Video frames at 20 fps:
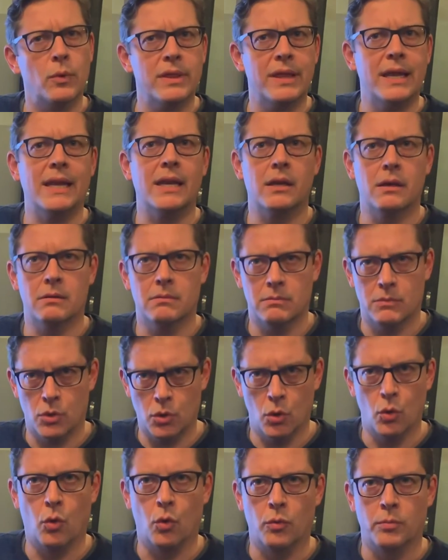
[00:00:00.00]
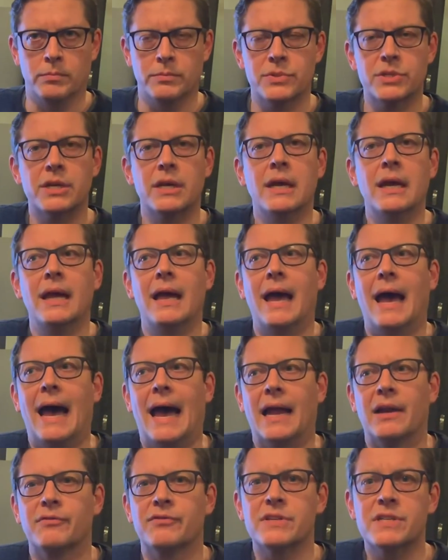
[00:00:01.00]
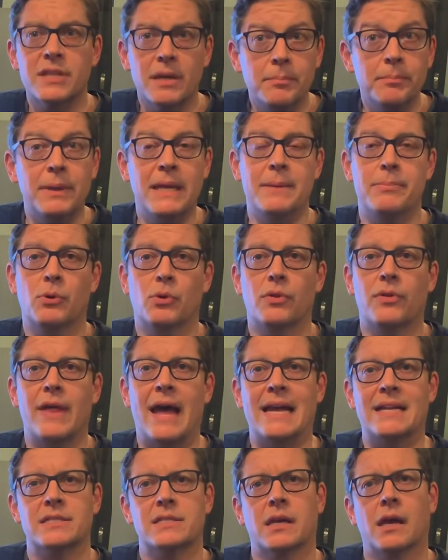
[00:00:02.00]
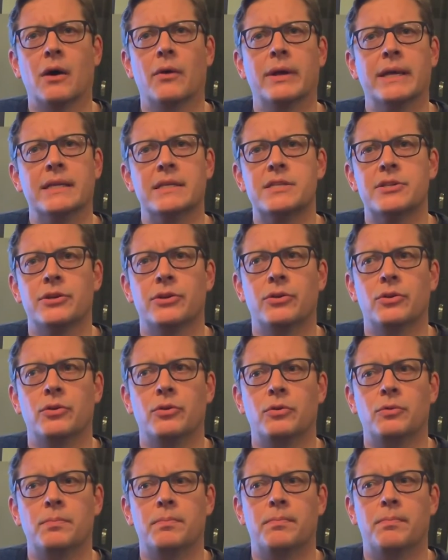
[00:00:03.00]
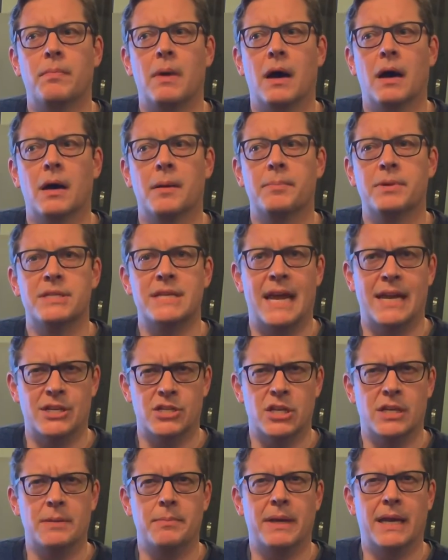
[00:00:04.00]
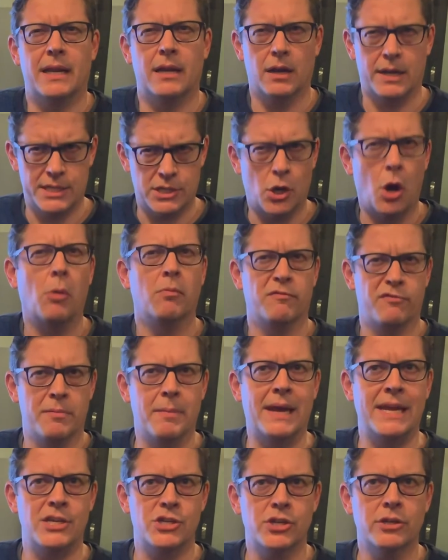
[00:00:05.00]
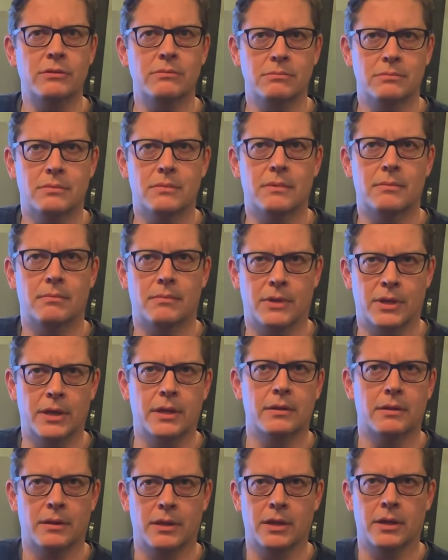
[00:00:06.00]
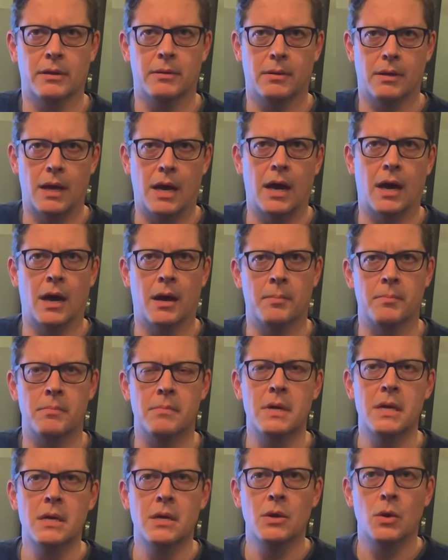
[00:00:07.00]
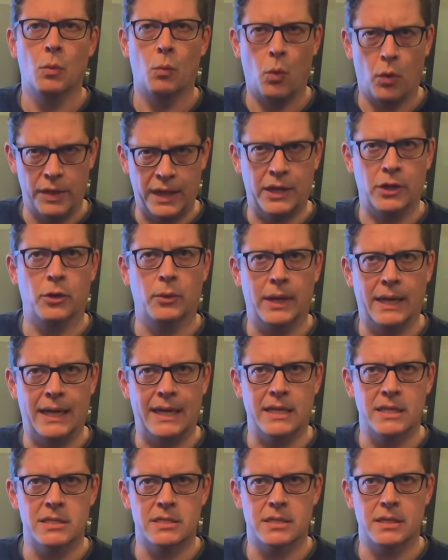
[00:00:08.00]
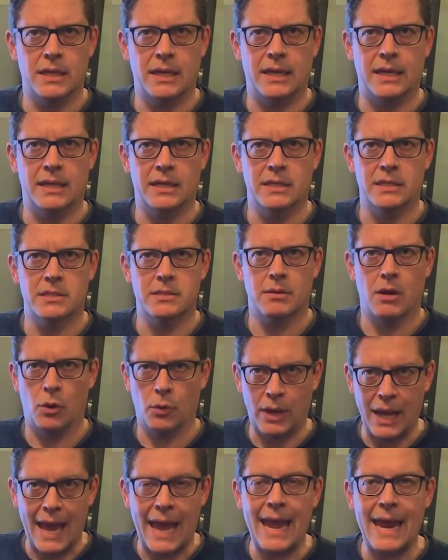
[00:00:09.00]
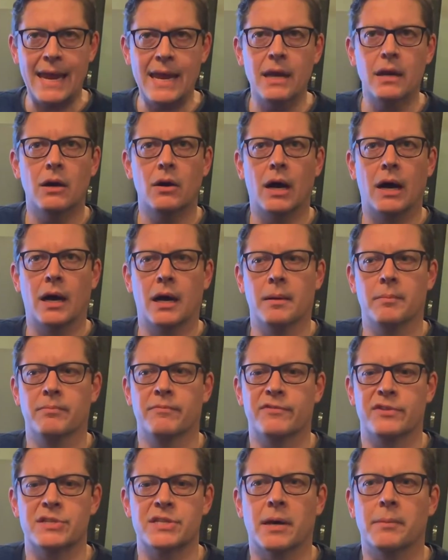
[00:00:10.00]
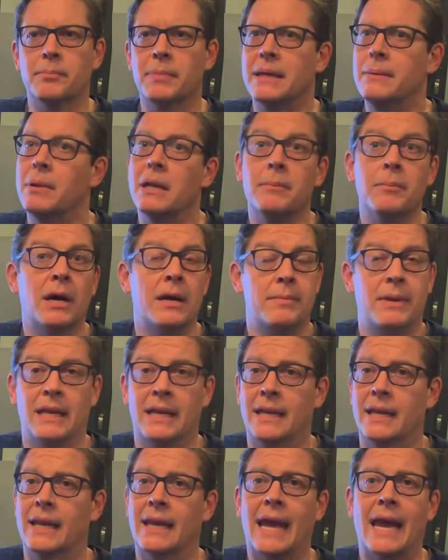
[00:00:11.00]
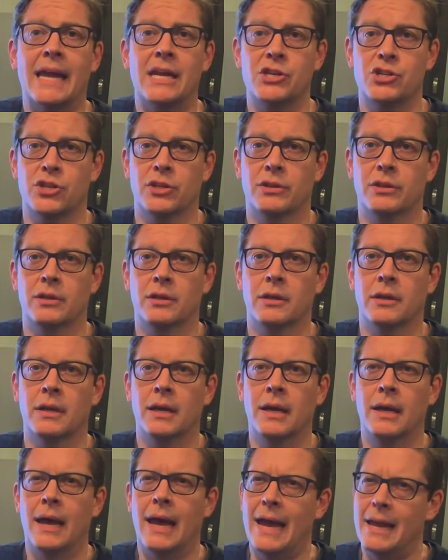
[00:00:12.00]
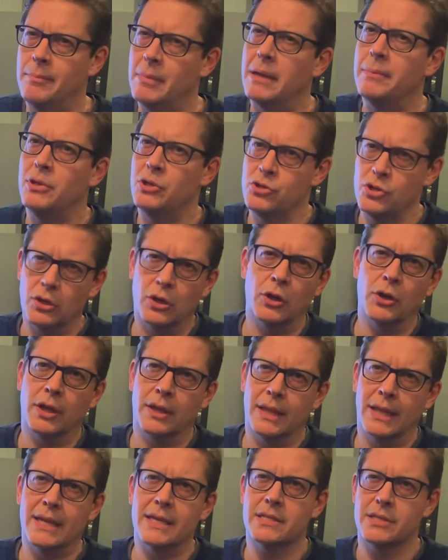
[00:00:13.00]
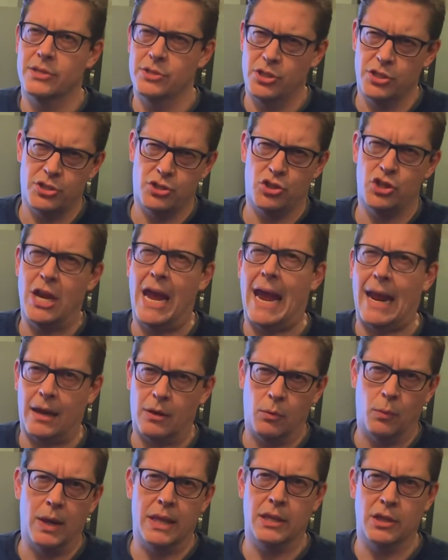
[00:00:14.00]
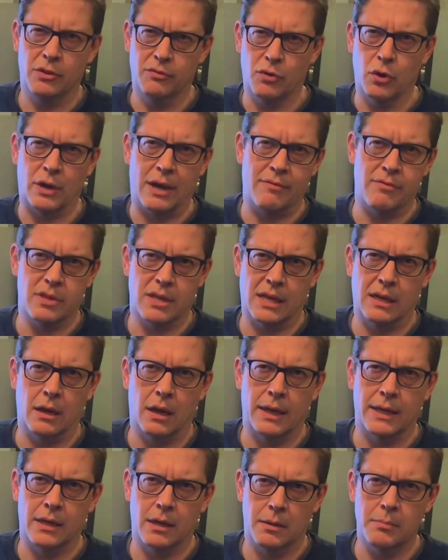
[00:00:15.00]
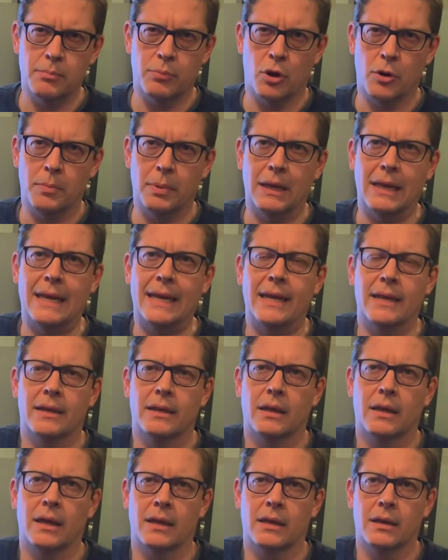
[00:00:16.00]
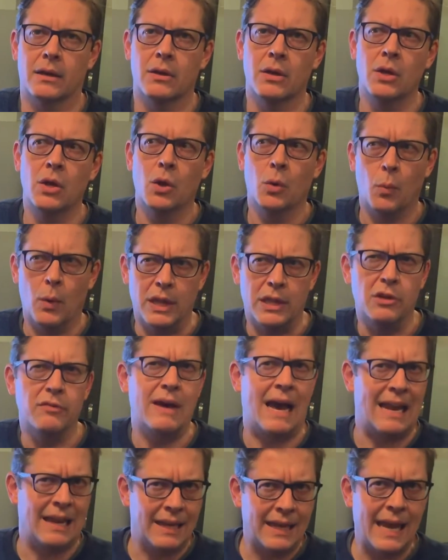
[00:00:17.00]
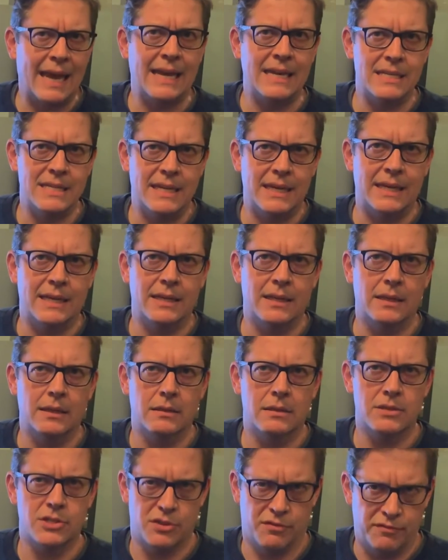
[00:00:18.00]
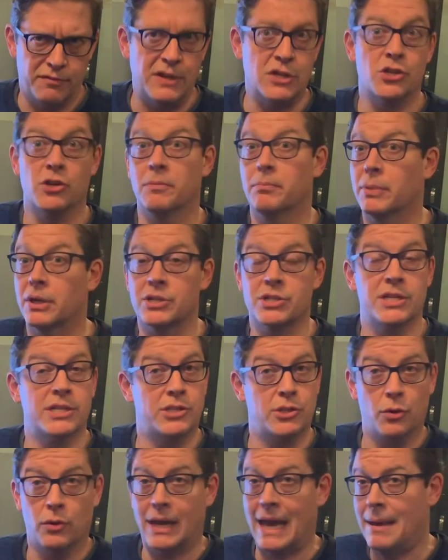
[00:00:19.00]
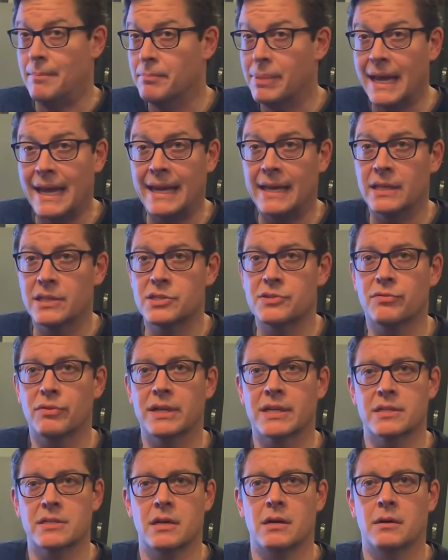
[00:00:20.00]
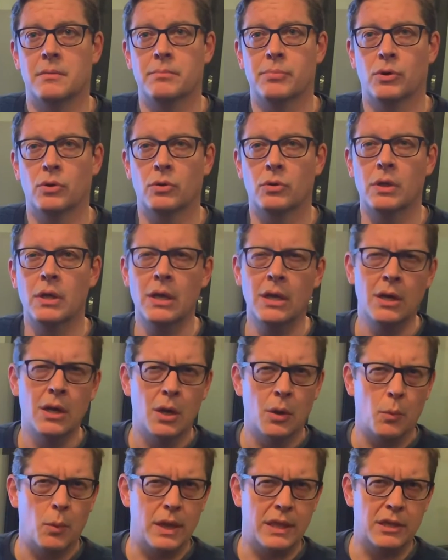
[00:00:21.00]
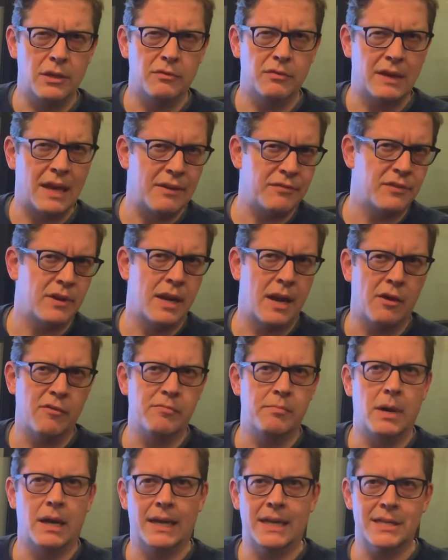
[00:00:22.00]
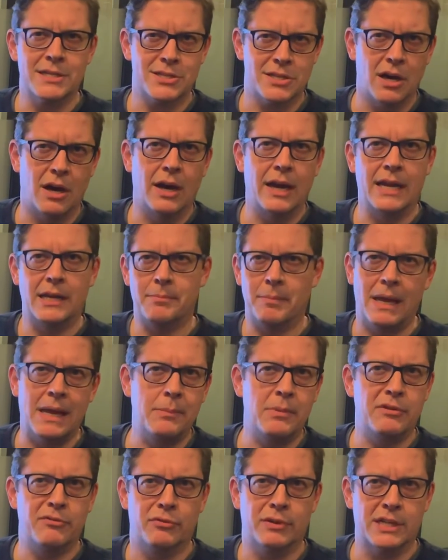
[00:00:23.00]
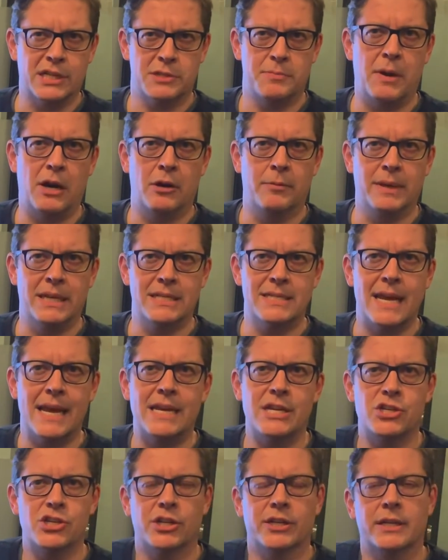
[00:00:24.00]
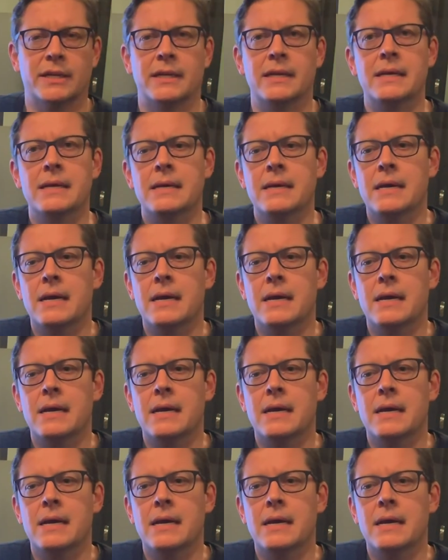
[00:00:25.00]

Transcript: within norms. And for some people, that's going to potentially be a nice confirmation that what they're doing is okay. For some people, it might be an indication that, hey, maybe you should look at this and just check whether you've got everything lined up properly and whether you've allocated sufficient budget to your campaigns, for example, whether you've left enough money aside maybe for experimentation.